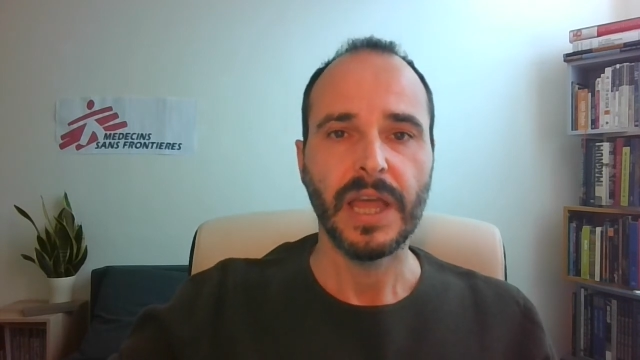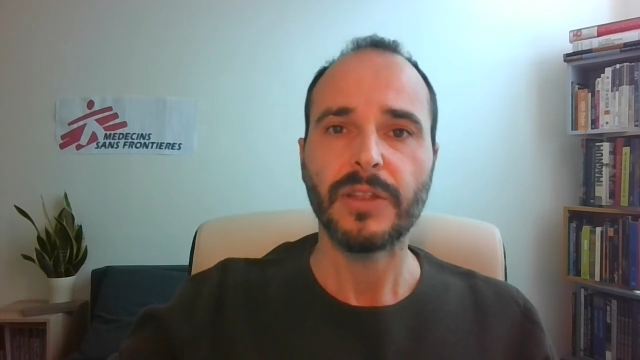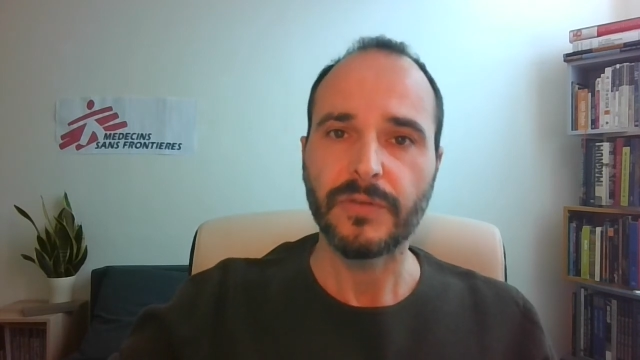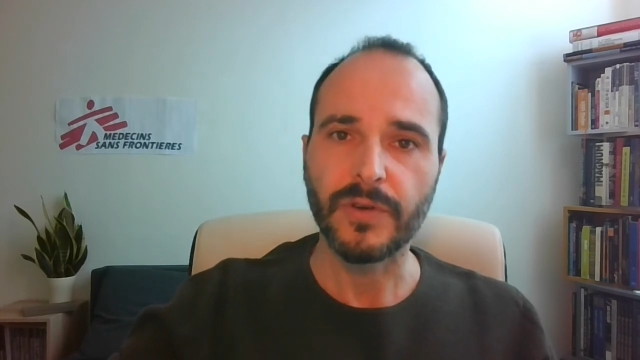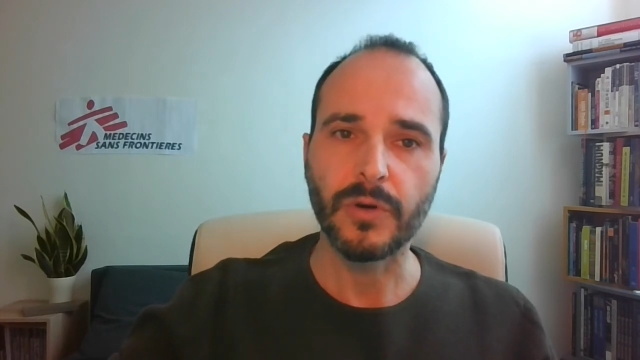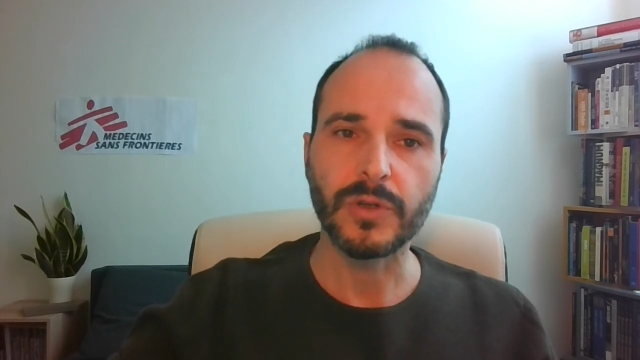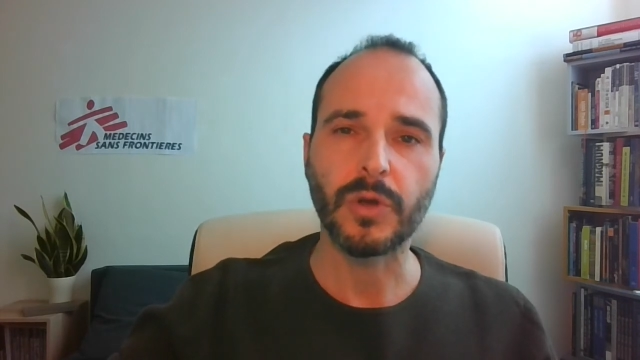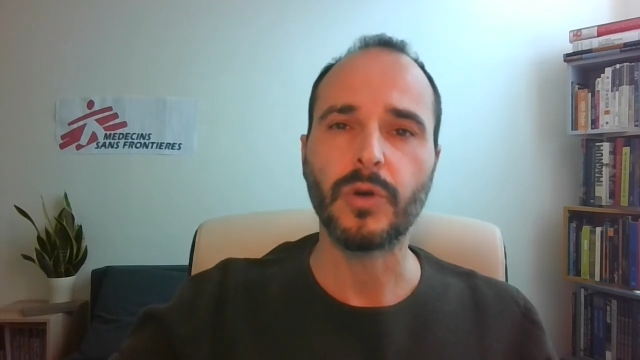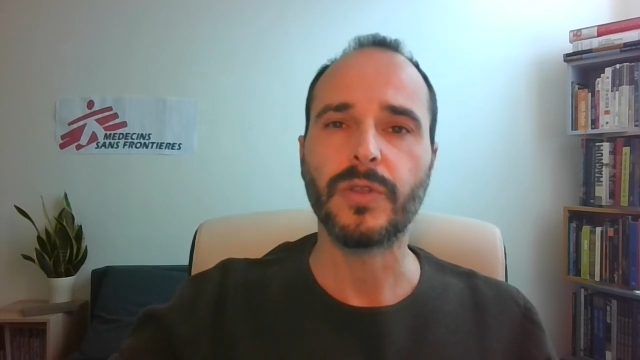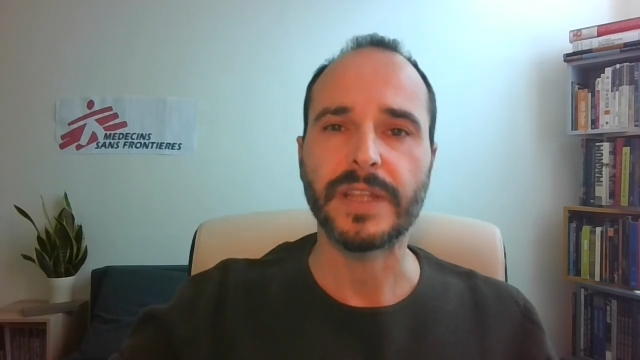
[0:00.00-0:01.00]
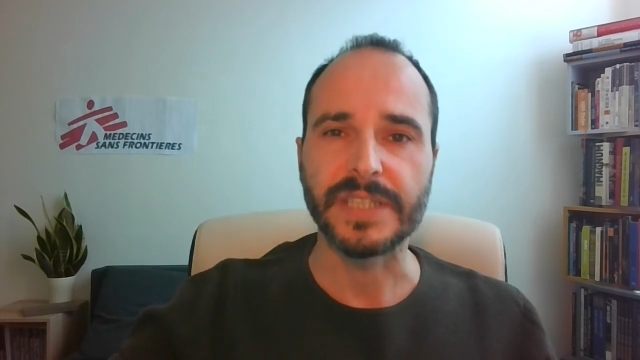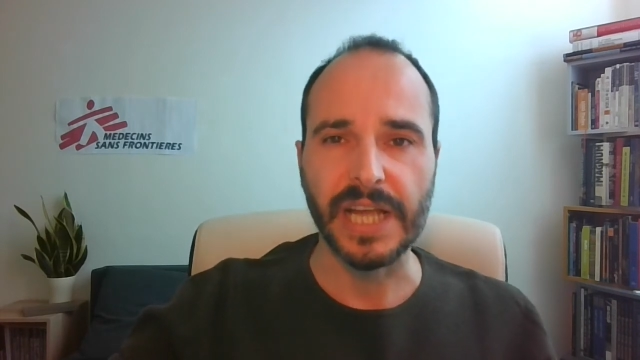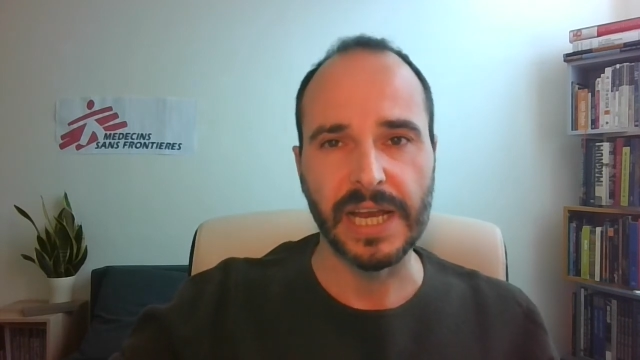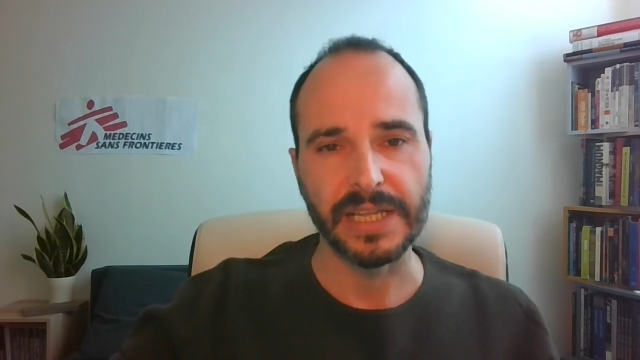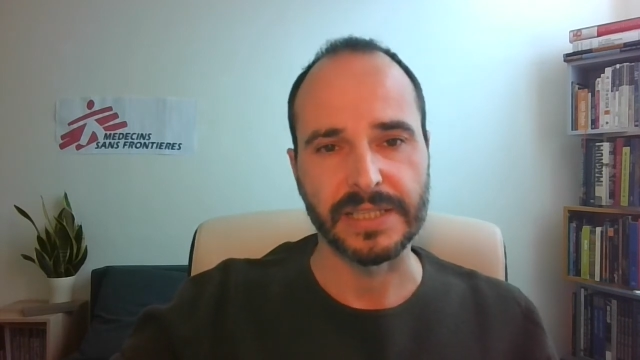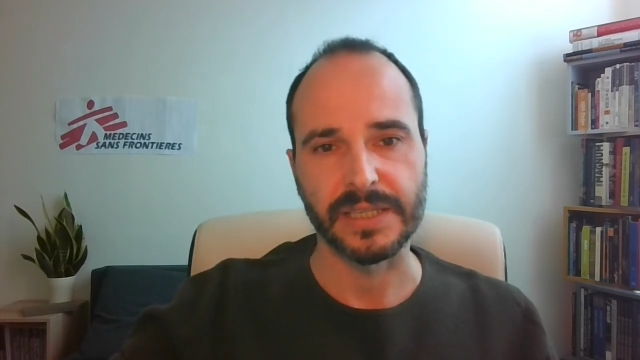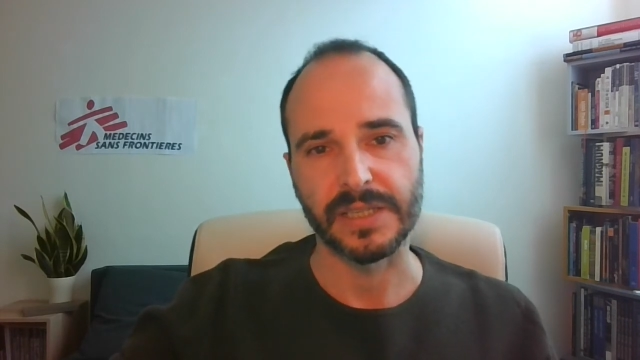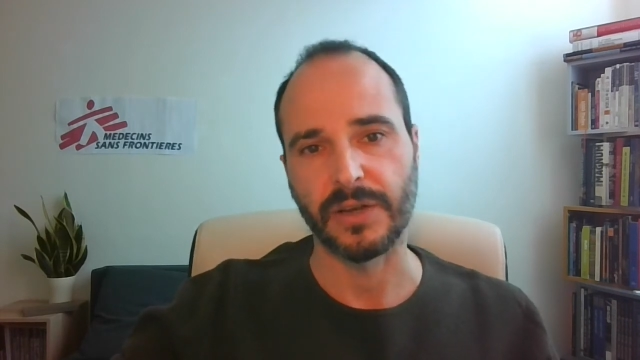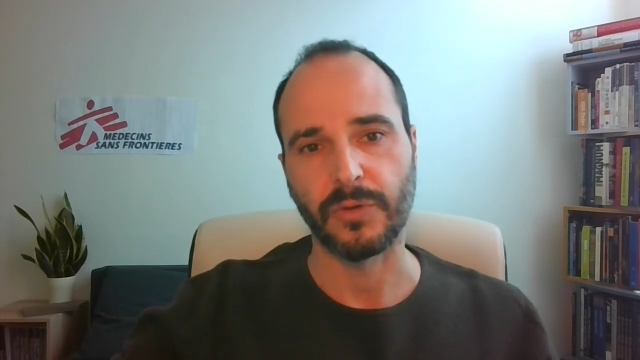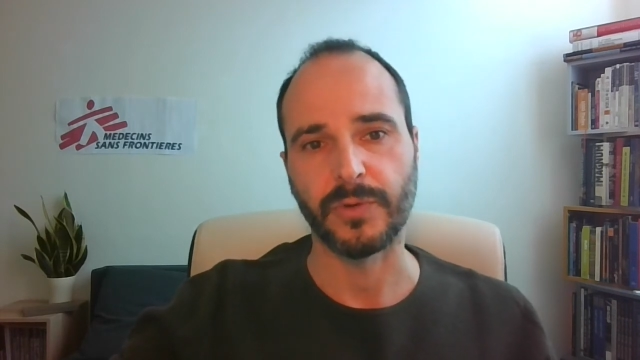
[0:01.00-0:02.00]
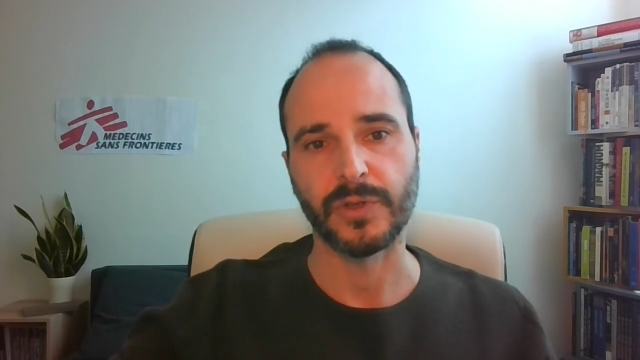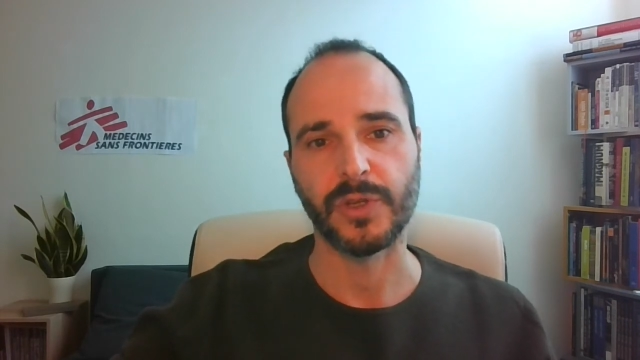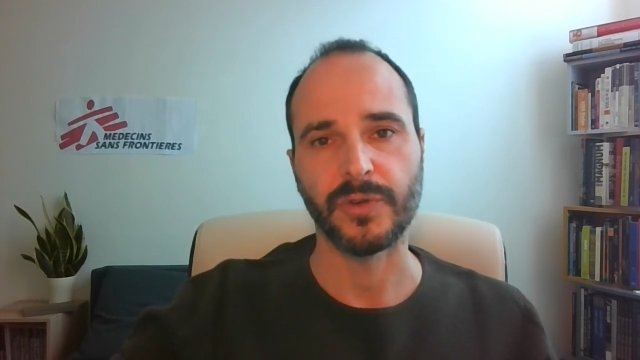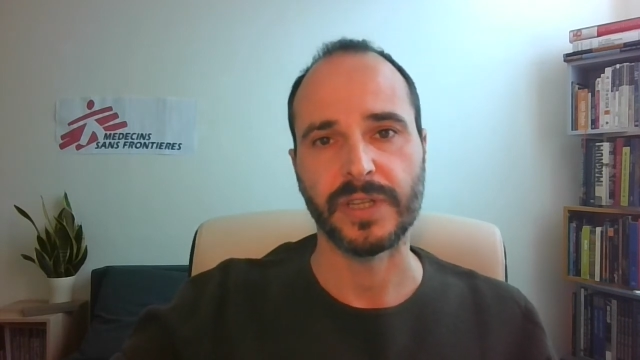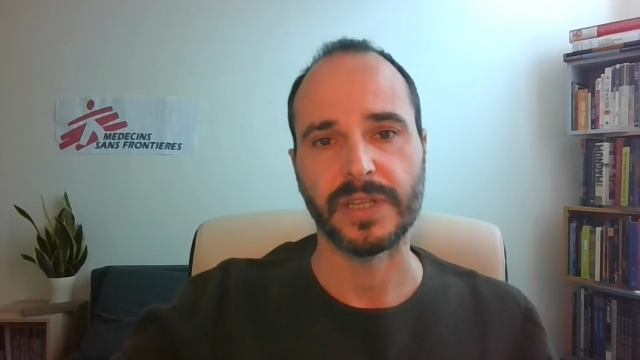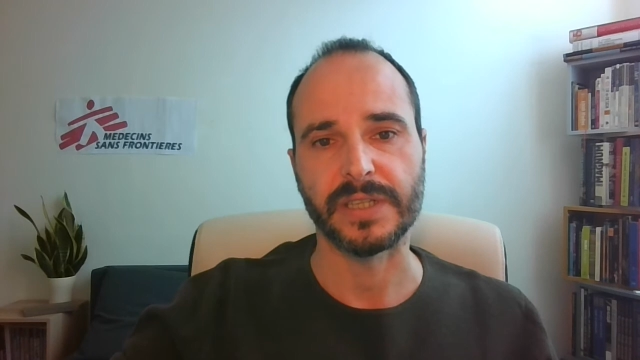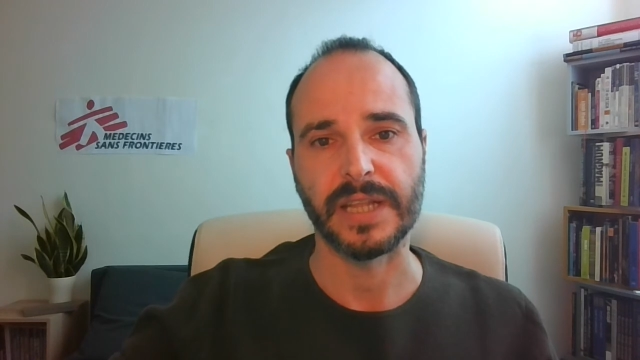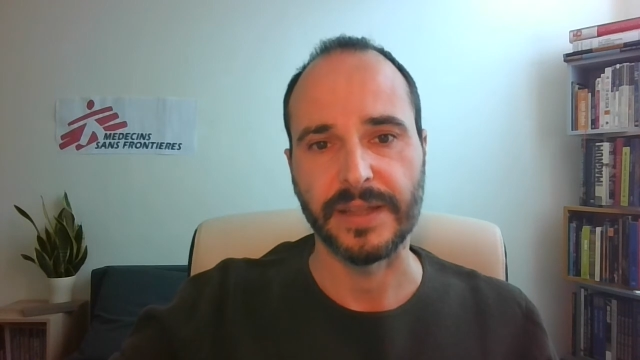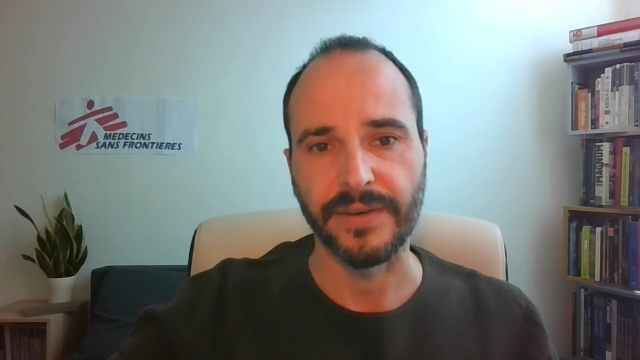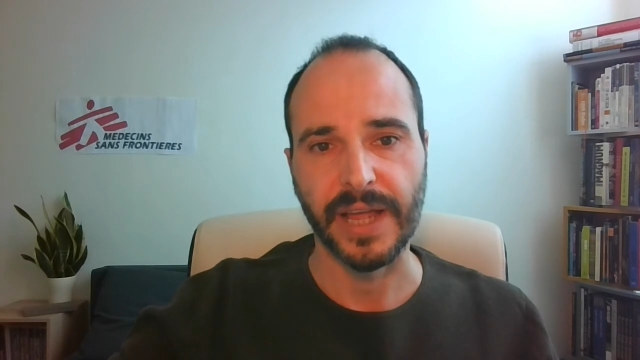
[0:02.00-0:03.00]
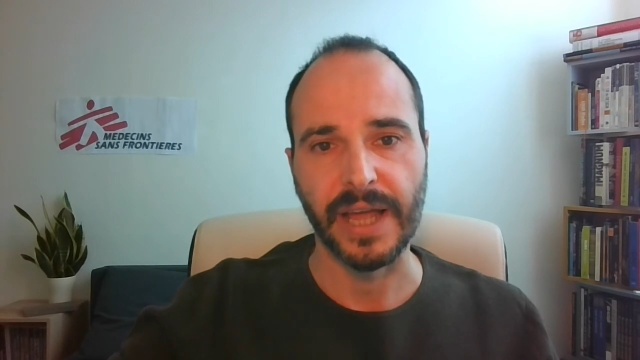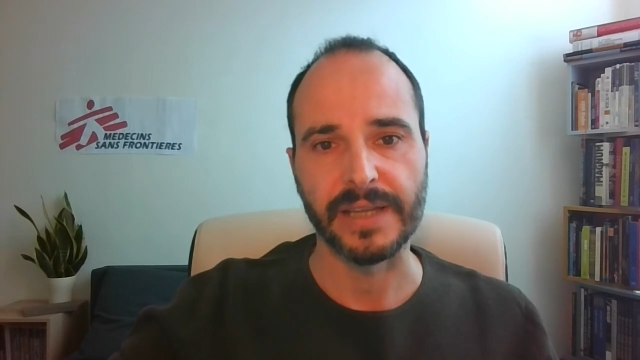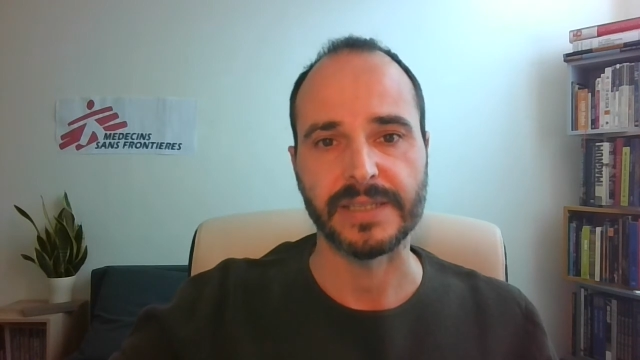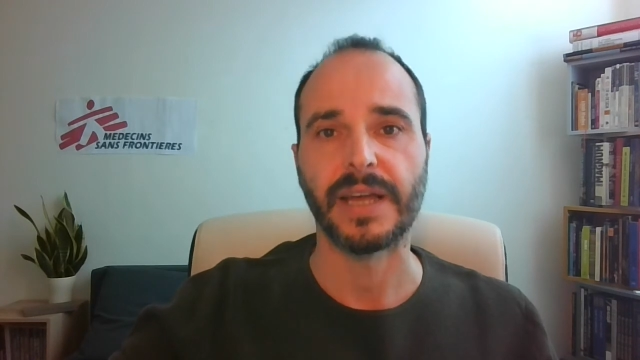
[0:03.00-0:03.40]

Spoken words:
and of course all the challenges and opportunities that arise